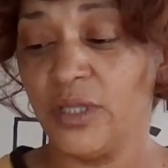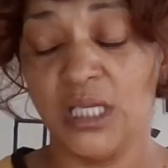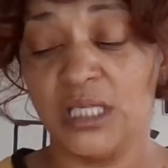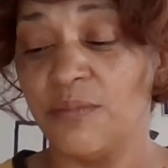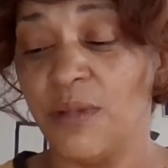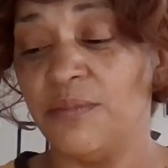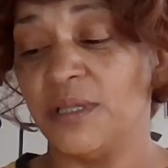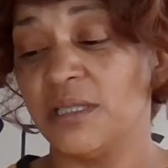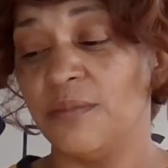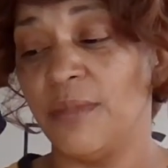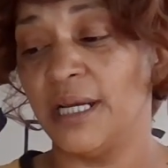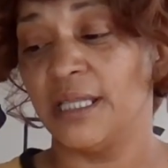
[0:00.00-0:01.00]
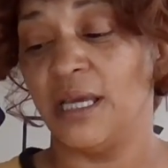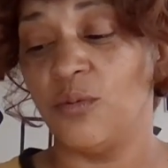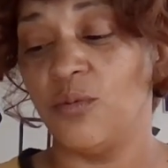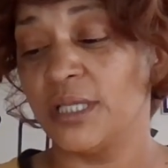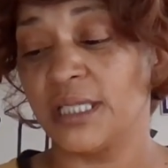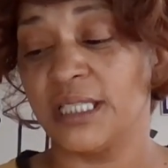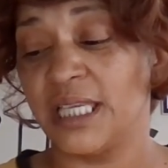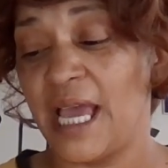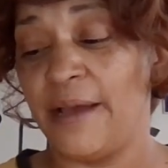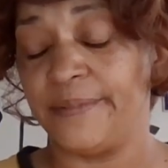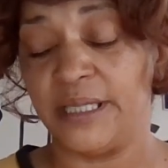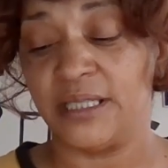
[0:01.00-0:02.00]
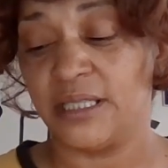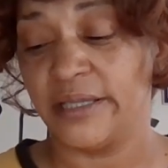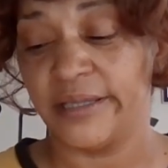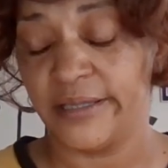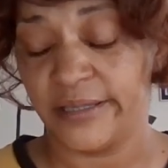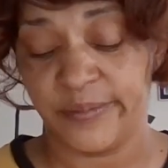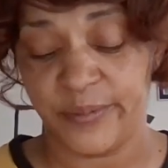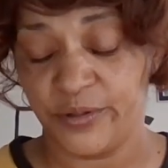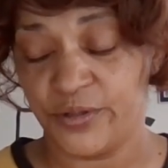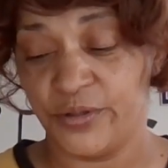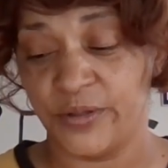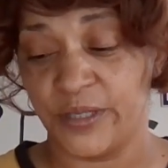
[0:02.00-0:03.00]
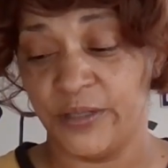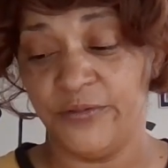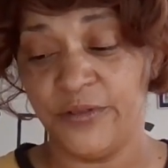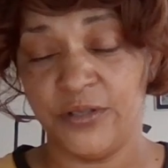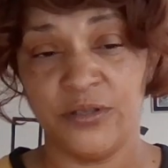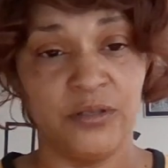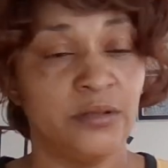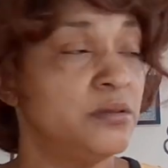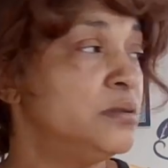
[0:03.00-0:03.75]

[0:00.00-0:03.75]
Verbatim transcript: This may be somebody that wasn't tapped into their spiritual gifts.